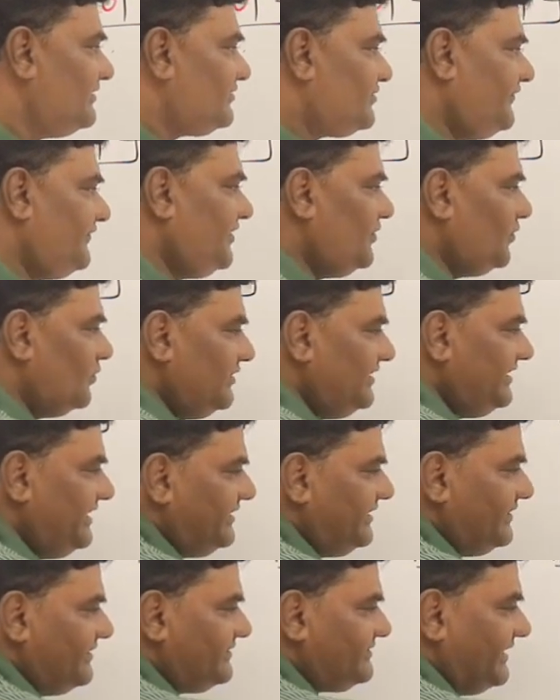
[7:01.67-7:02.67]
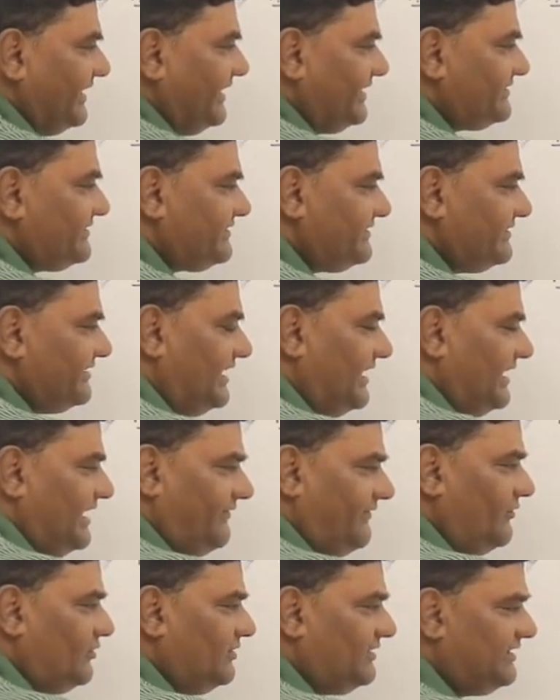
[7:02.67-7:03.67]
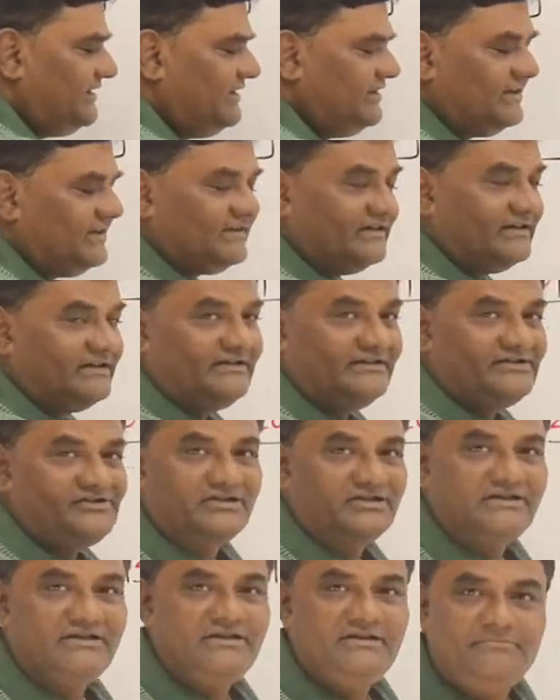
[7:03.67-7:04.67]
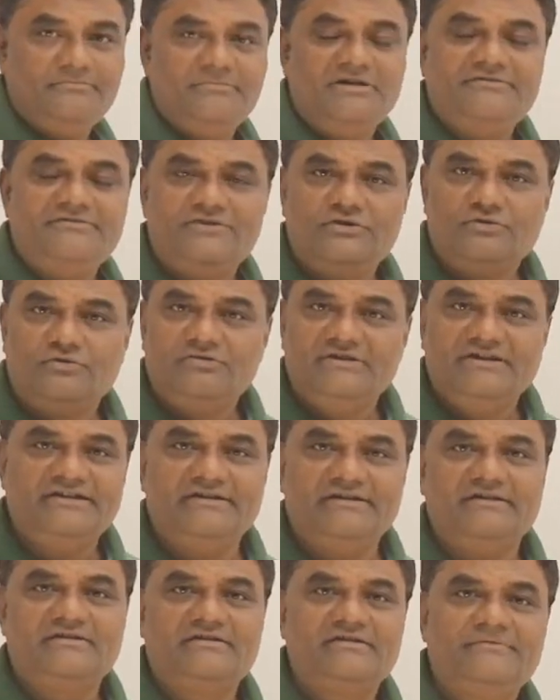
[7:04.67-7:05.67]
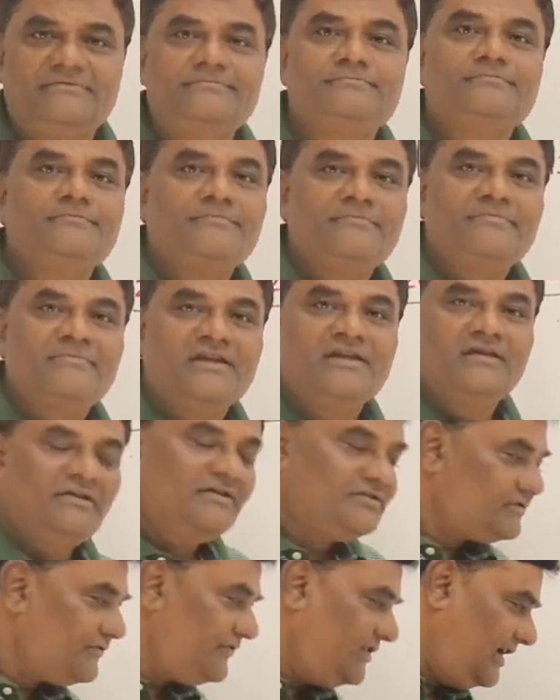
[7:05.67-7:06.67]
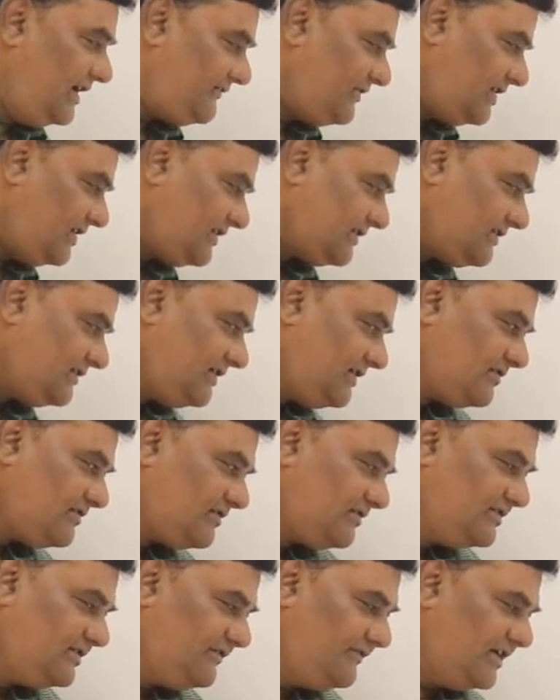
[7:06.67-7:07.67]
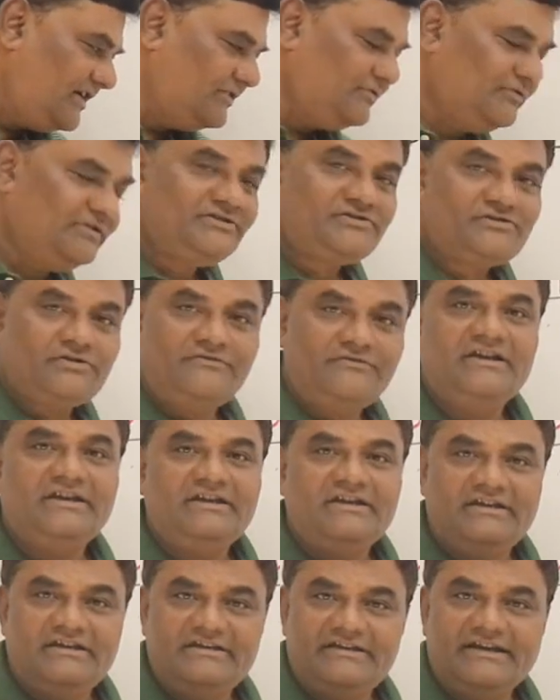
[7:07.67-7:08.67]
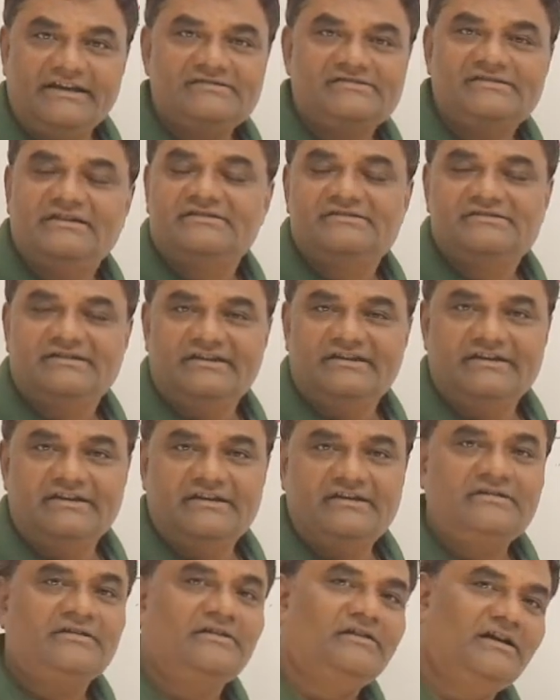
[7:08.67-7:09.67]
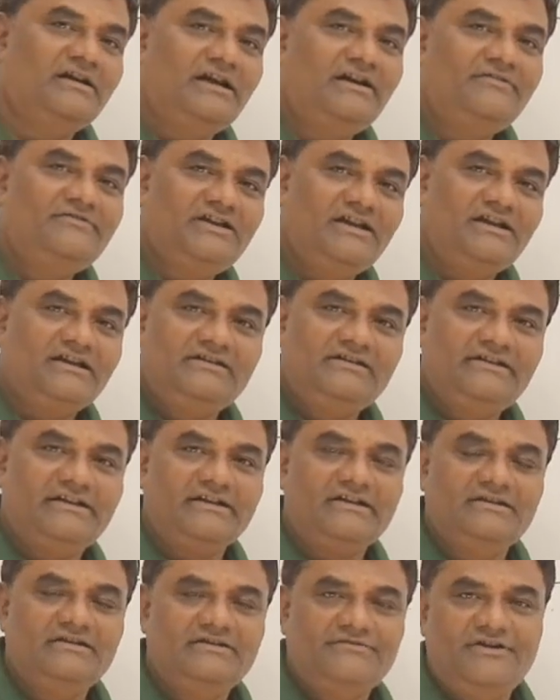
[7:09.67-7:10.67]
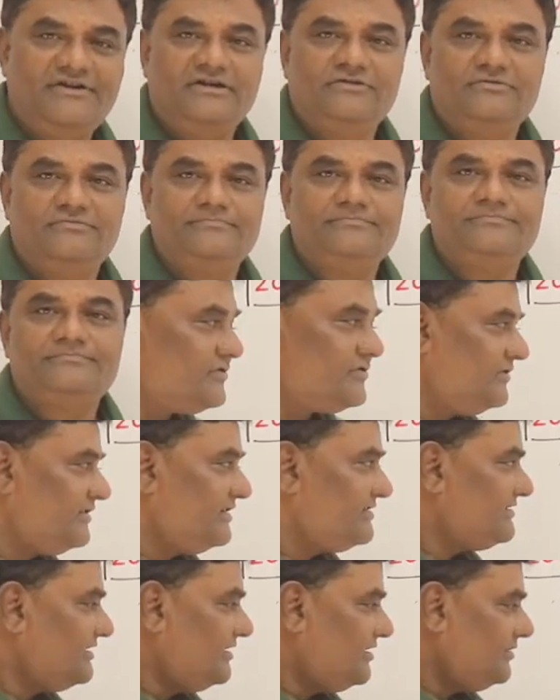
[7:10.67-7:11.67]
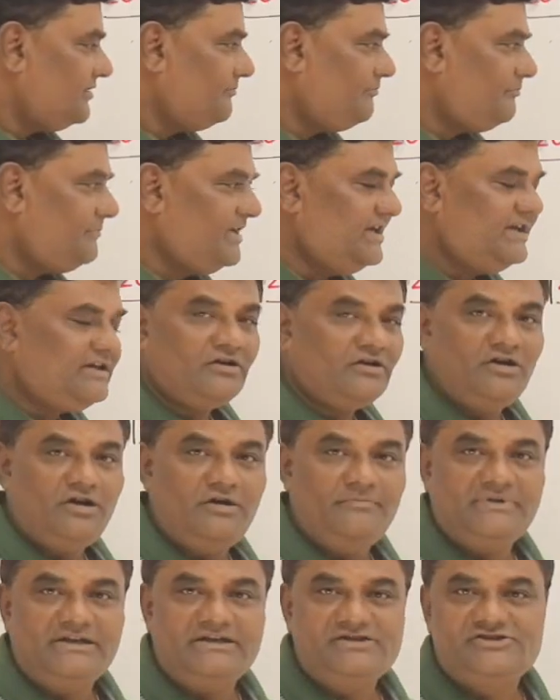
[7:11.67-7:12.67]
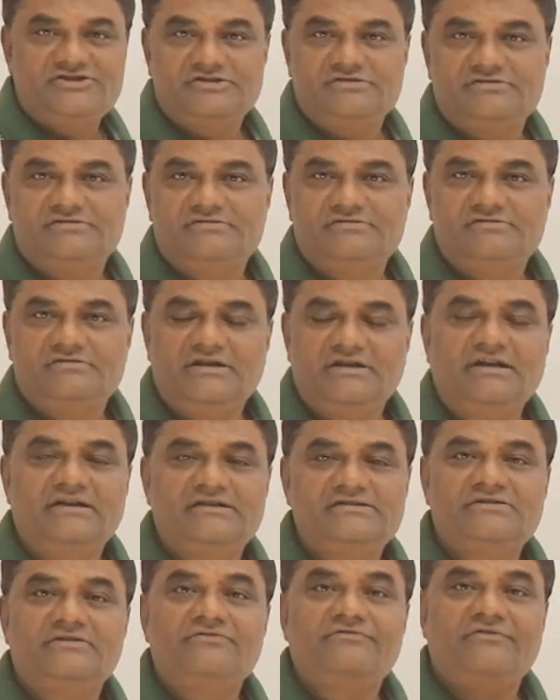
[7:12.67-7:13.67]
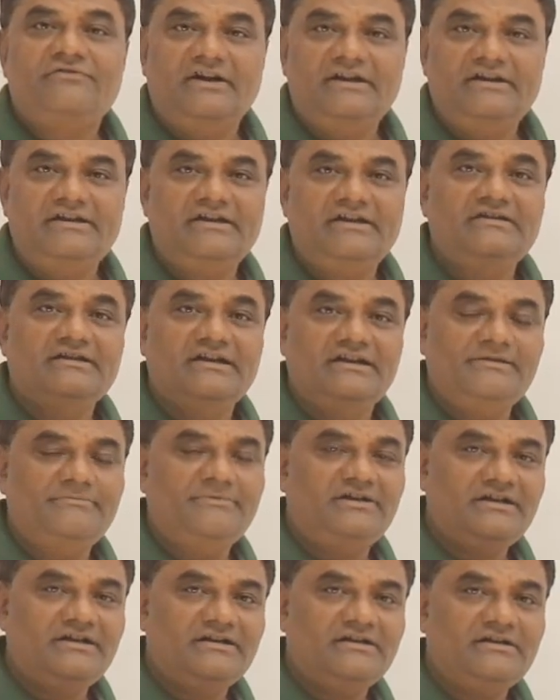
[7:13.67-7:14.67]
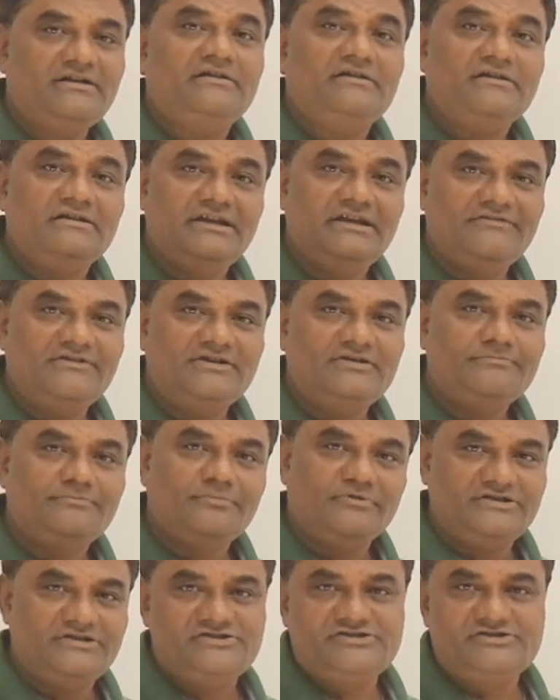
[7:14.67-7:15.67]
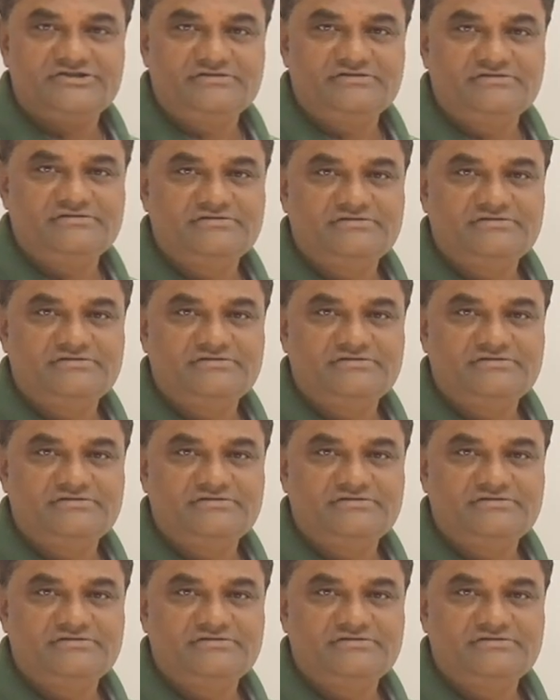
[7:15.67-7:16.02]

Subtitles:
So we don't need this X. I have already declared initially, but we don't need it. So we have directly returned the value. Instead of taking an X and sending it, I have directly taken the value. So this is a peek operation. That is finding an element at a given position.